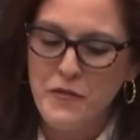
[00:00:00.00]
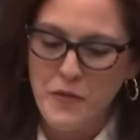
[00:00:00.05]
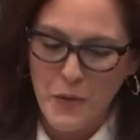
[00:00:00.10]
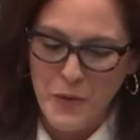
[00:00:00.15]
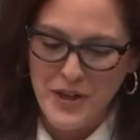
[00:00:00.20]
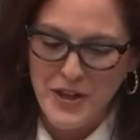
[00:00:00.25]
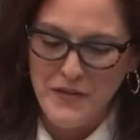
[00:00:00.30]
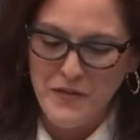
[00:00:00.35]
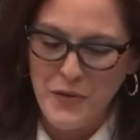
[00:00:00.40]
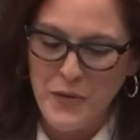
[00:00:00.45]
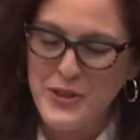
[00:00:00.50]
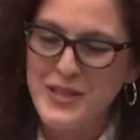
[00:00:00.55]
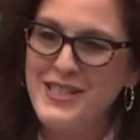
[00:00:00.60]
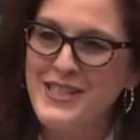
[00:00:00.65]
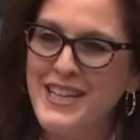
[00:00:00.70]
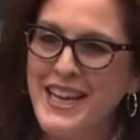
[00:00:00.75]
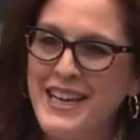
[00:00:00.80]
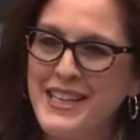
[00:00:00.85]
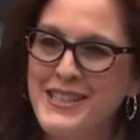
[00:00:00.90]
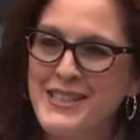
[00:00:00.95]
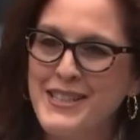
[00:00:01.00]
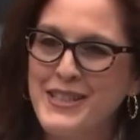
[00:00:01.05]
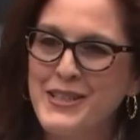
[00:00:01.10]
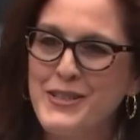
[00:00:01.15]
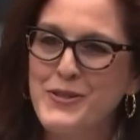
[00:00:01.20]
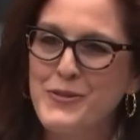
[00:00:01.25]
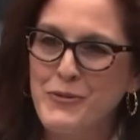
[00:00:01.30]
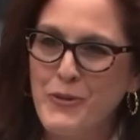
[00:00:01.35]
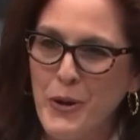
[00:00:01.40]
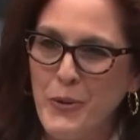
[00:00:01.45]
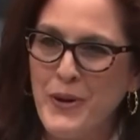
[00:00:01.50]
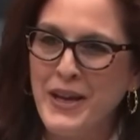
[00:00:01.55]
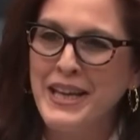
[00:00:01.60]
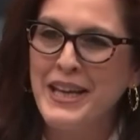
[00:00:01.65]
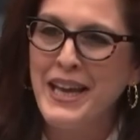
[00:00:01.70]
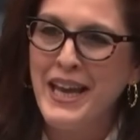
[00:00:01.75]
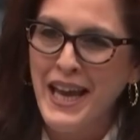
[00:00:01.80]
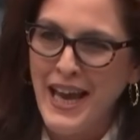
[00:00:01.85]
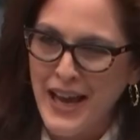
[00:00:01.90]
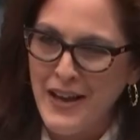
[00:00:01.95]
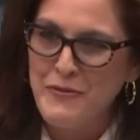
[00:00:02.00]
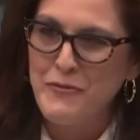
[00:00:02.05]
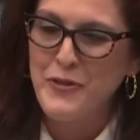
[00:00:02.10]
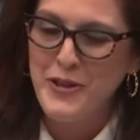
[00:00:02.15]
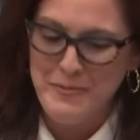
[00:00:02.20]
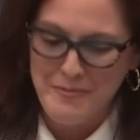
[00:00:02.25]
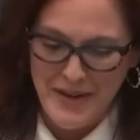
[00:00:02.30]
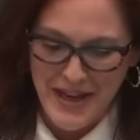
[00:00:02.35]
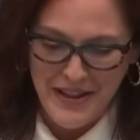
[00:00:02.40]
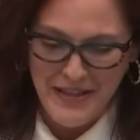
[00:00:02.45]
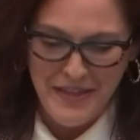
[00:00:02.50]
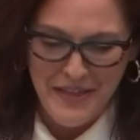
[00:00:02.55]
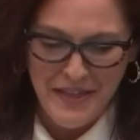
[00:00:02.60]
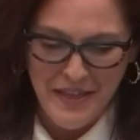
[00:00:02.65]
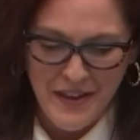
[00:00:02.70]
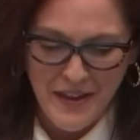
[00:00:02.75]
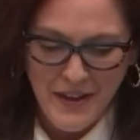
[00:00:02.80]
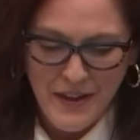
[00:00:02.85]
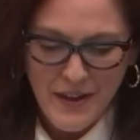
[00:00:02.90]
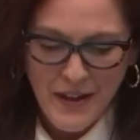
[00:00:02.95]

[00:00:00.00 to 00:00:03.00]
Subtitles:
44 states and is growing every month.